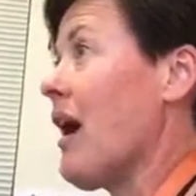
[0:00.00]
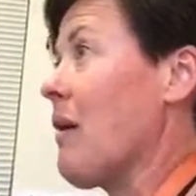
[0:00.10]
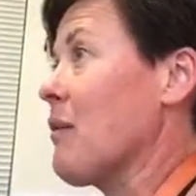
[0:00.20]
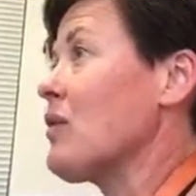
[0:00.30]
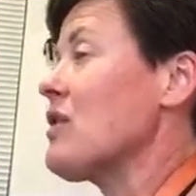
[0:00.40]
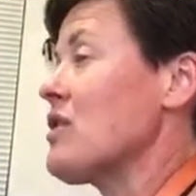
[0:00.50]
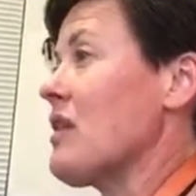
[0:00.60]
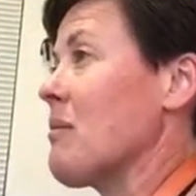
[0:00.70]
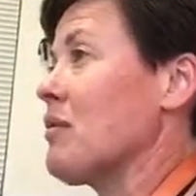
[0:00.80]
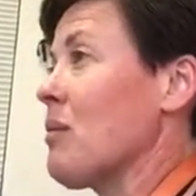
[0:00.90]
You're
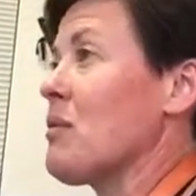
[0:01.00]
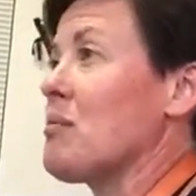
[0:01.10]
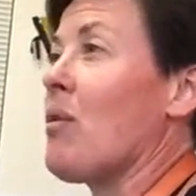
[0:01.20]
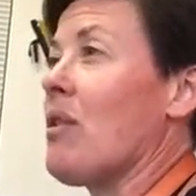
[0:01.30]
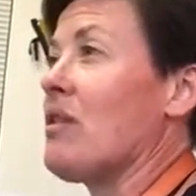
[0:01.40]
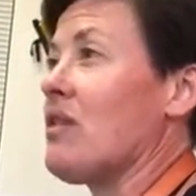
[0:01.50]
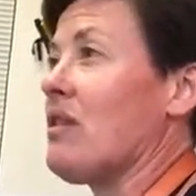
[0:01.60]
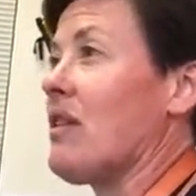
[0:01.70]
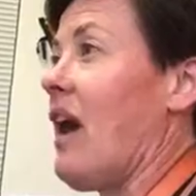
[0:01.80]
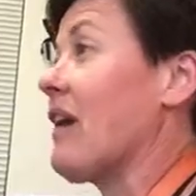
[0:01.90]
teaching them so much more than
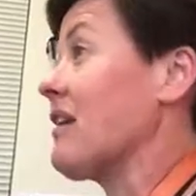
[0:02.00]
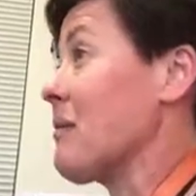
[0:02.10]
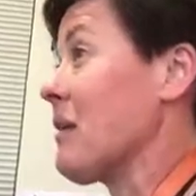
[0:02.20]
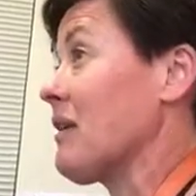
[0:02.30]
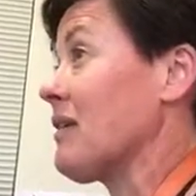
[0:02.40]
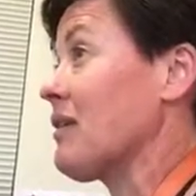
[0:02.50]
just academics.